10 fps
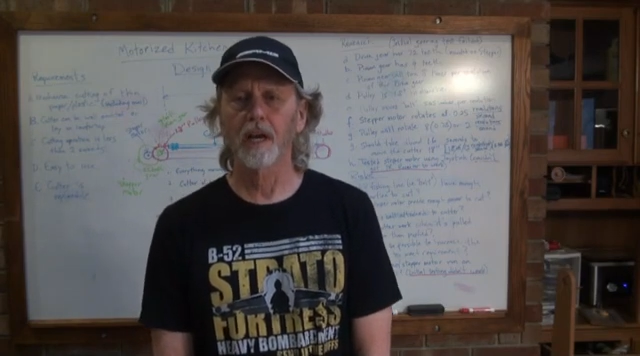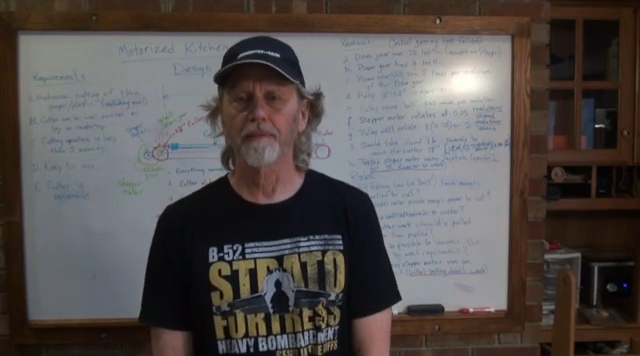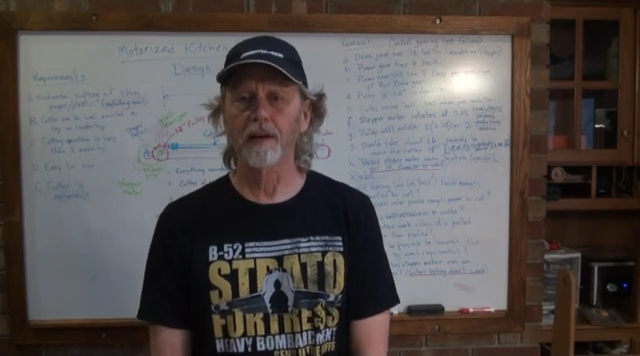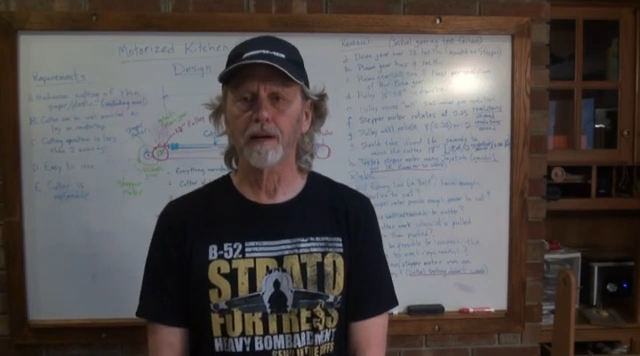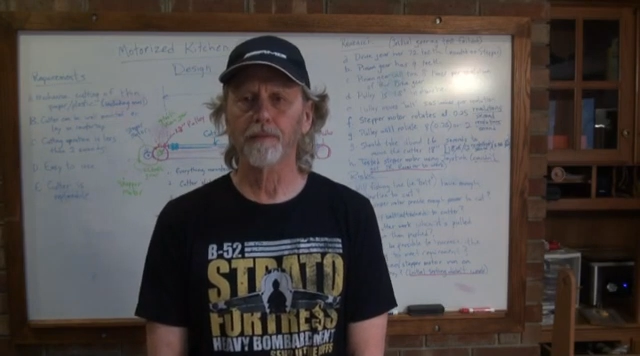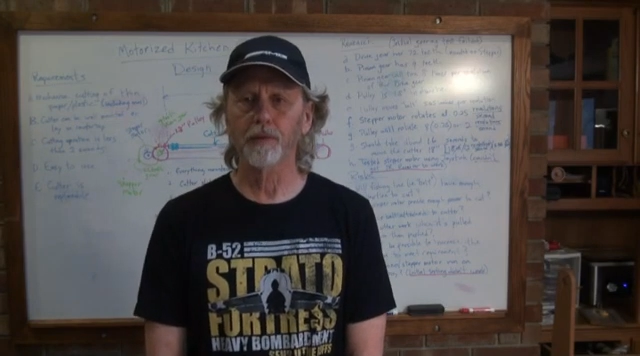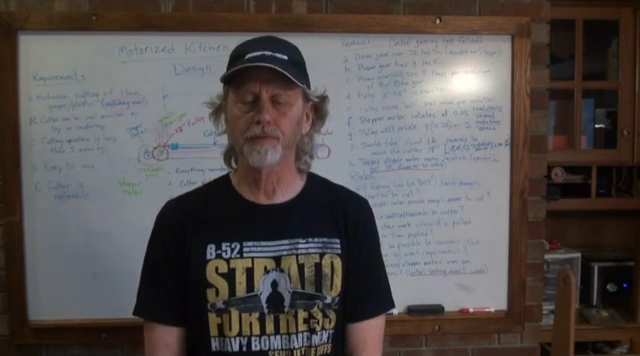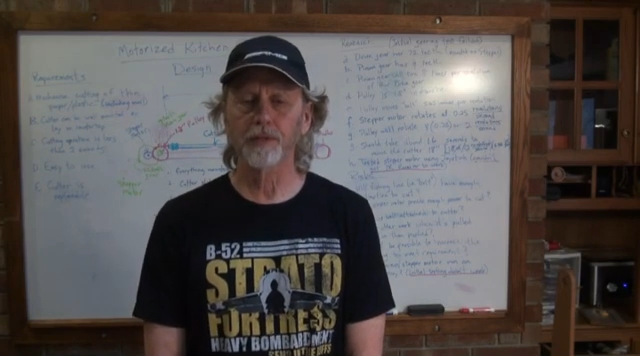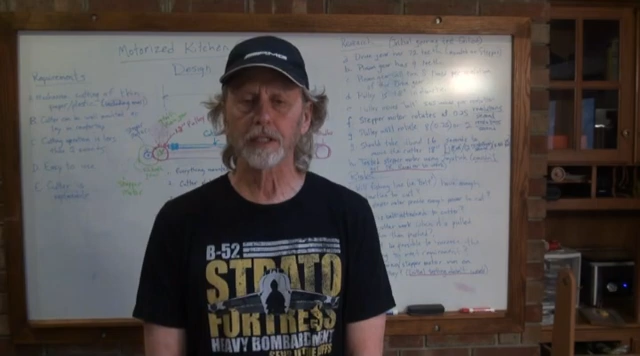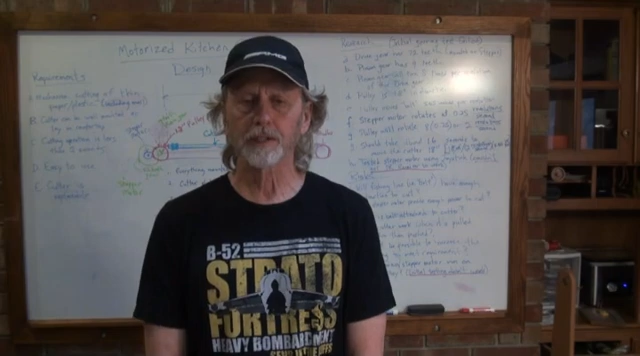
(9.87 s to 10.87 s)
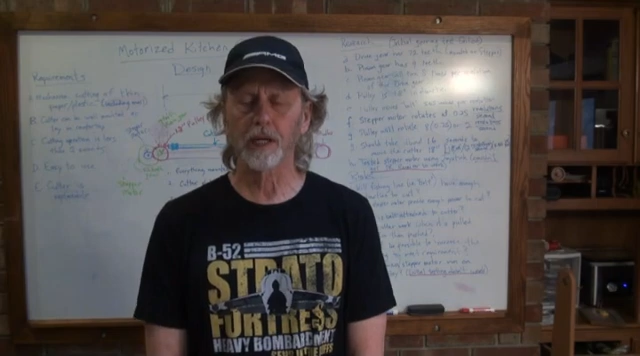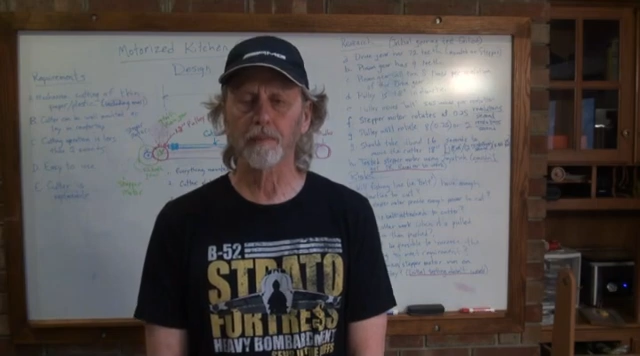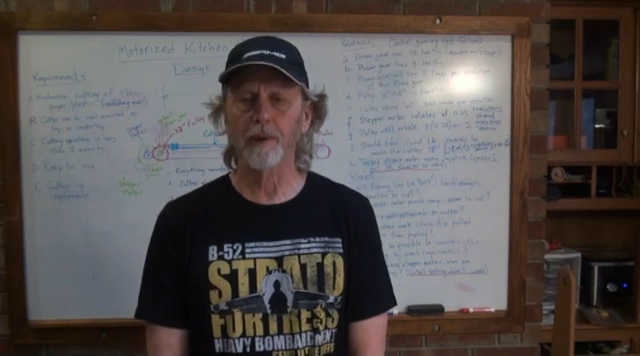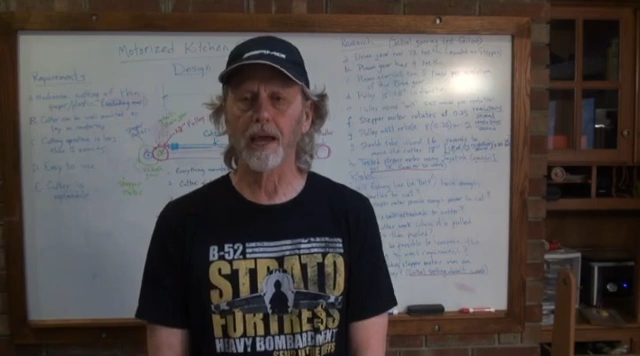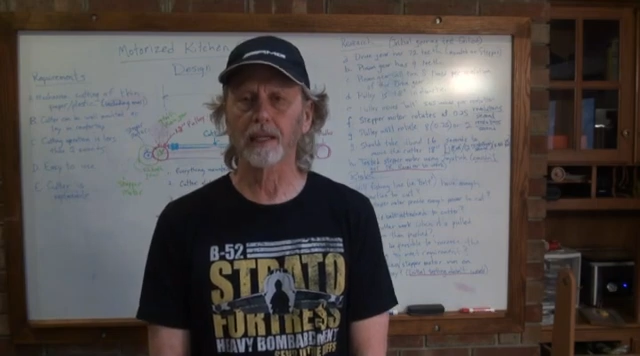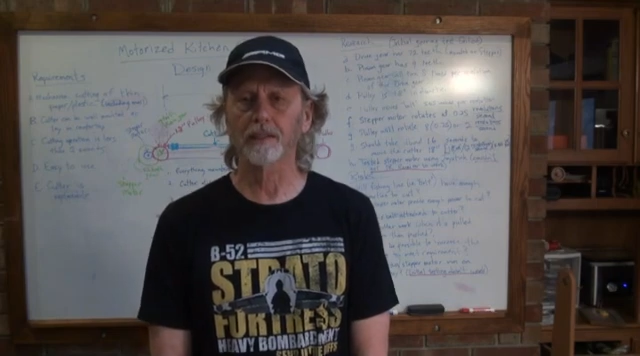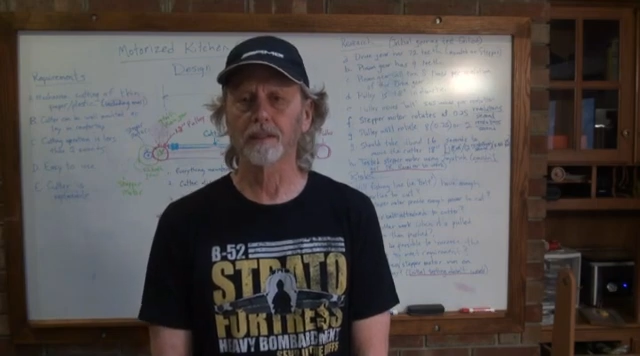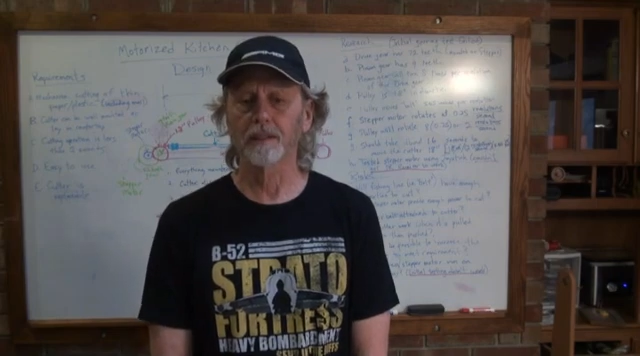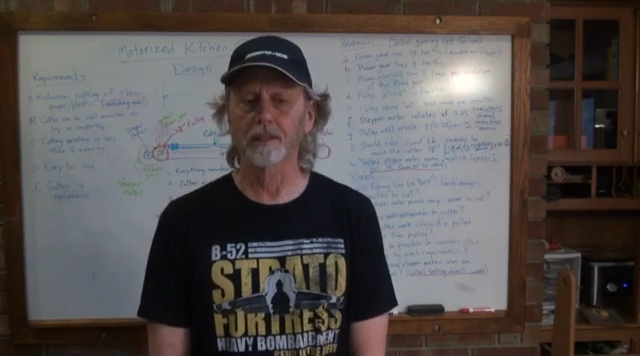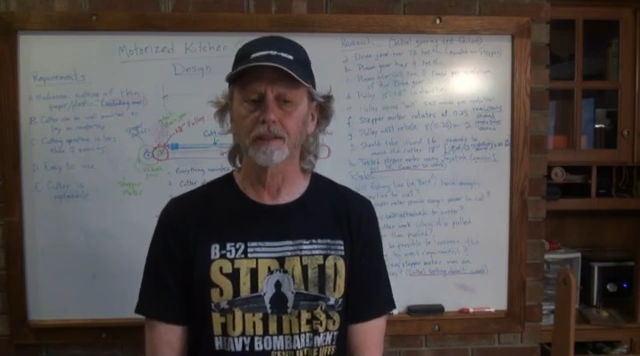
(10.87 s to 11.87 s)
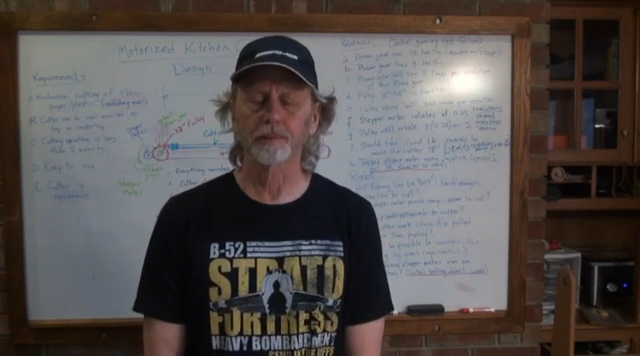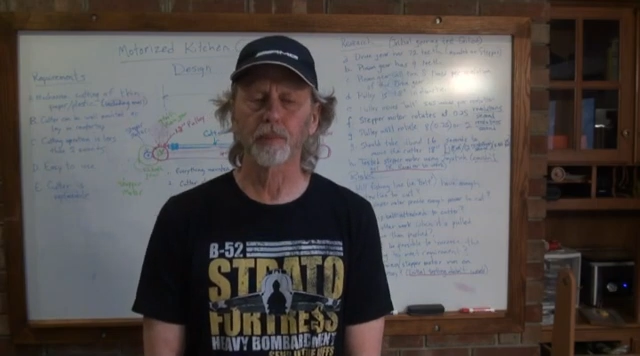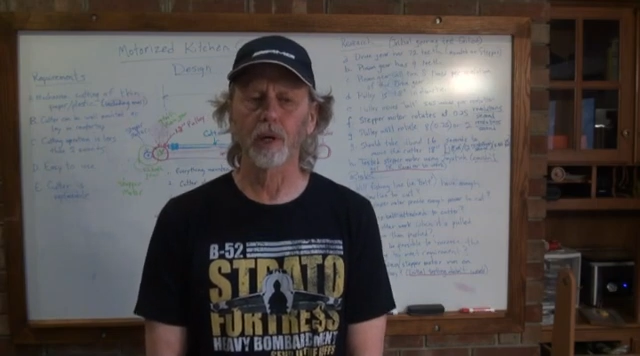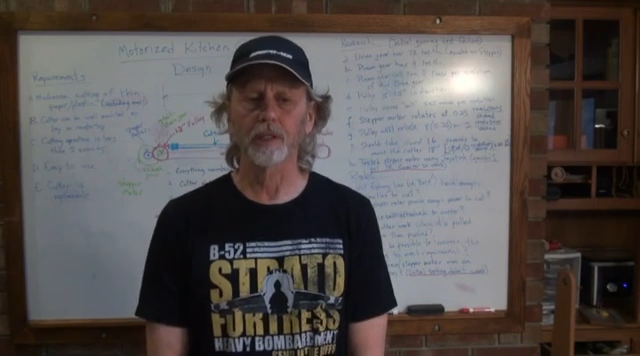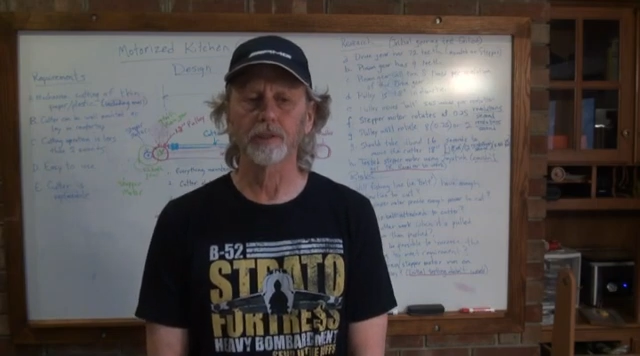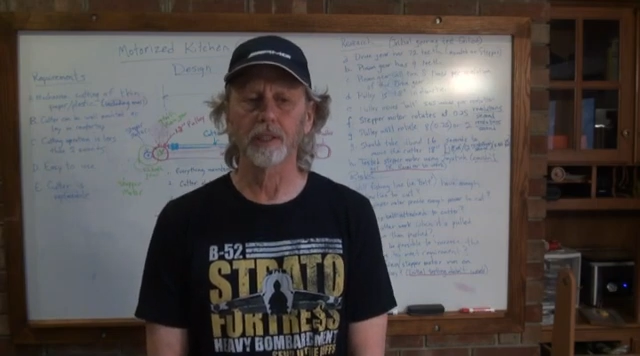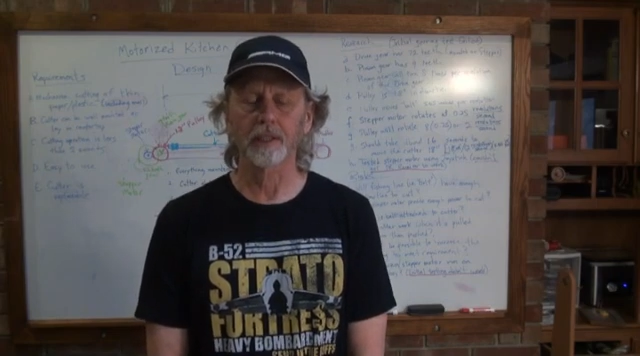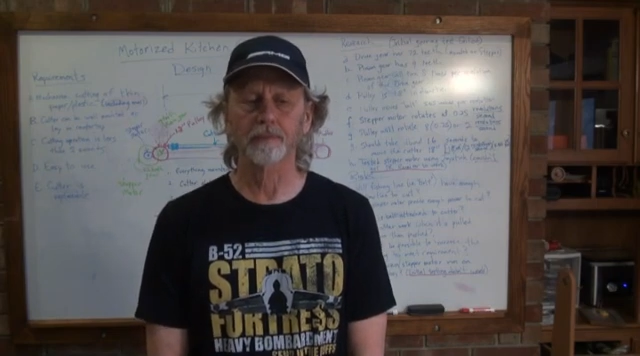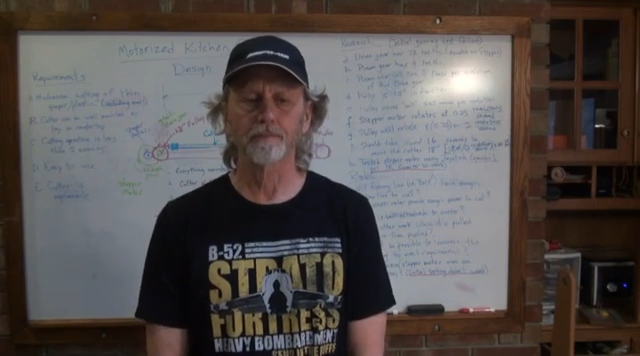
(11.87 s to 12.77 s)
I've had a few setbacks in this project.